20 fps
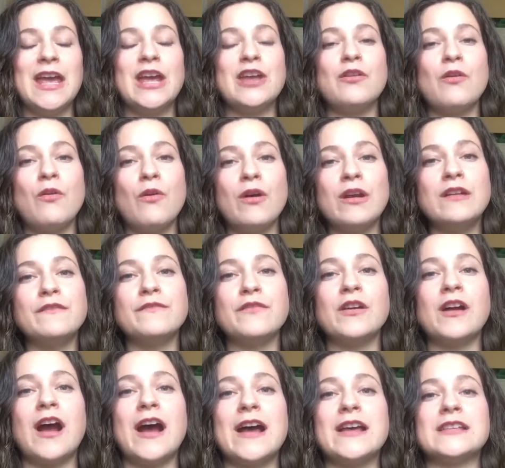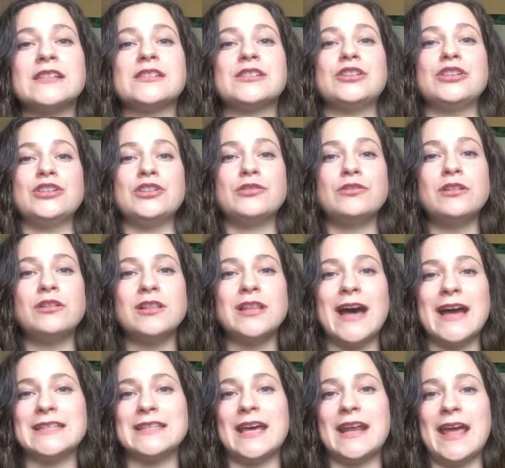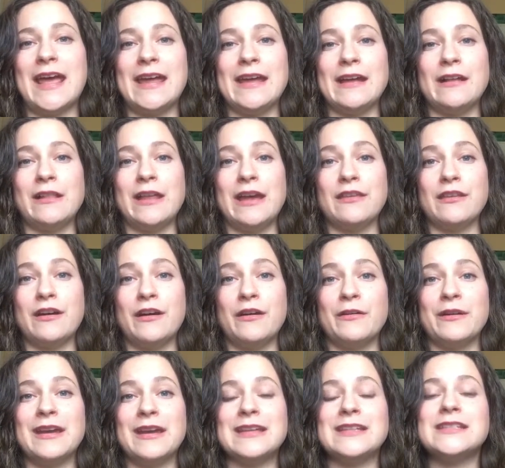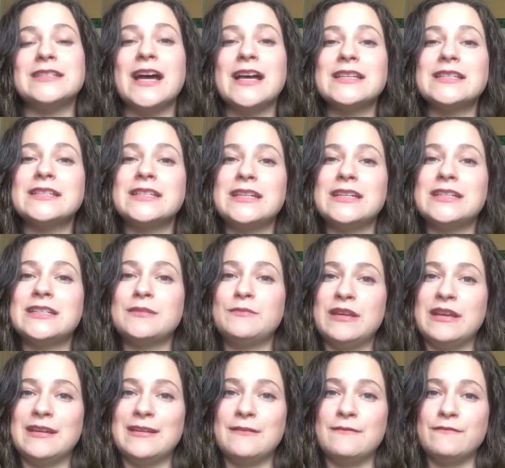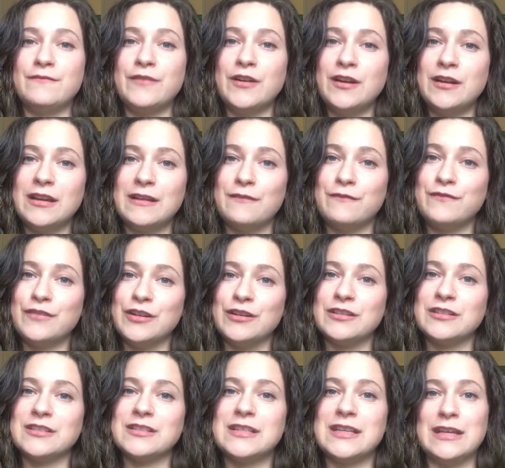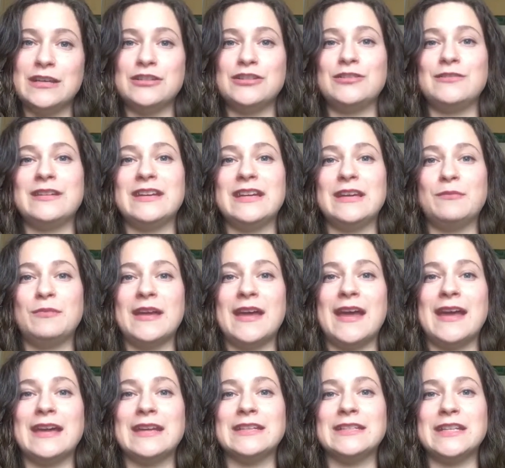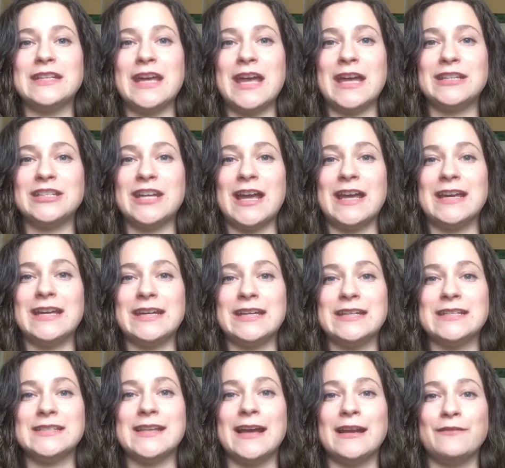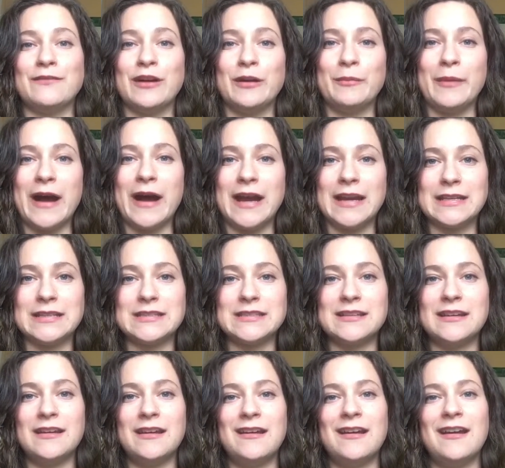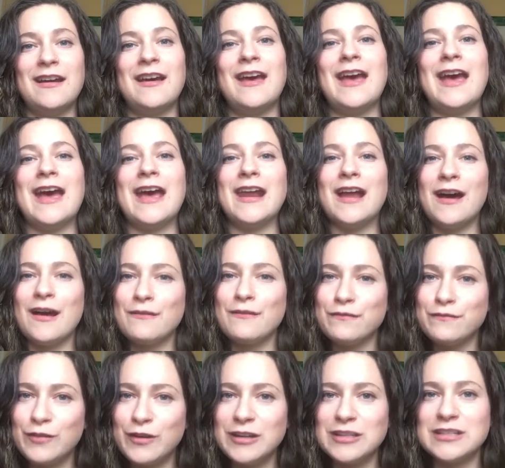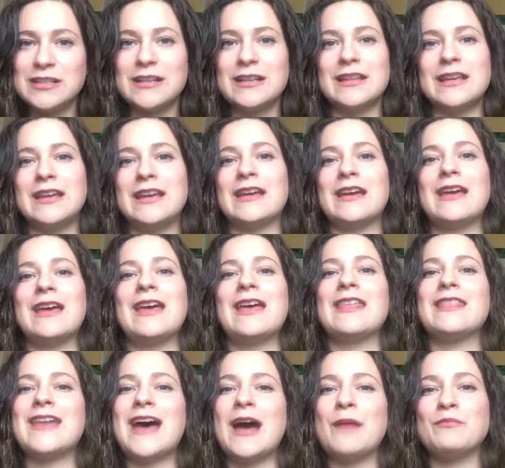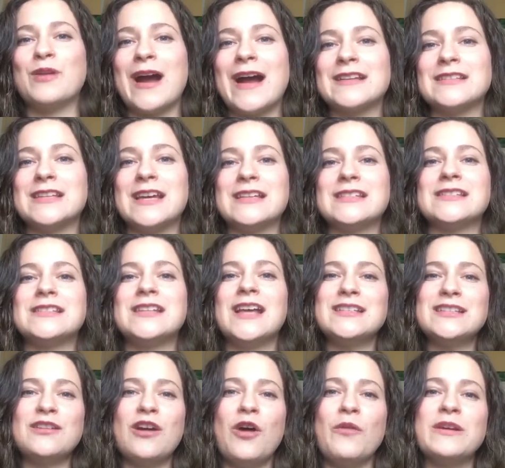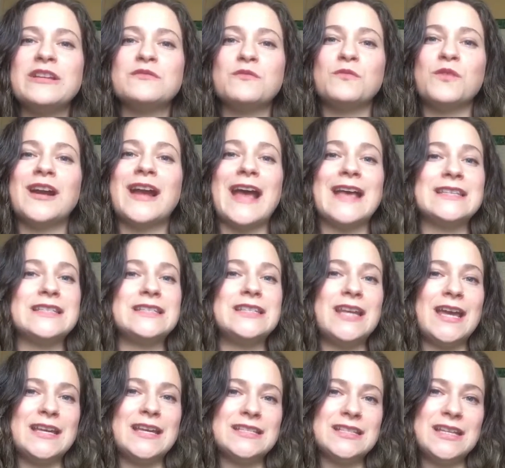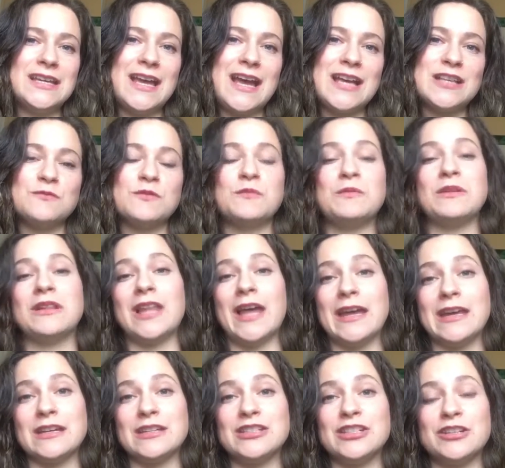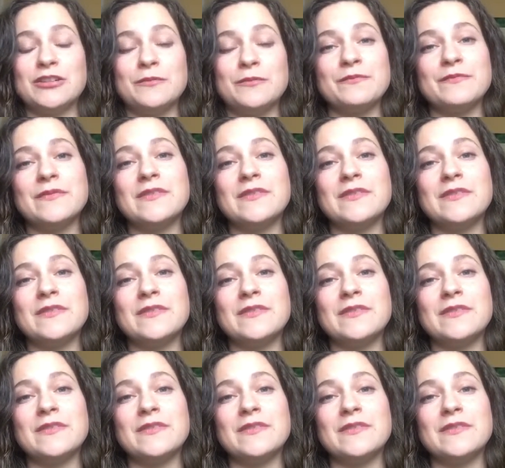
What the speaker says: In order for us to utilize that ALA though, it does need to be converted first into EPA and DHA inside of our bodies. And unfortunately, that process doesn't always work as nicely as we would like it to.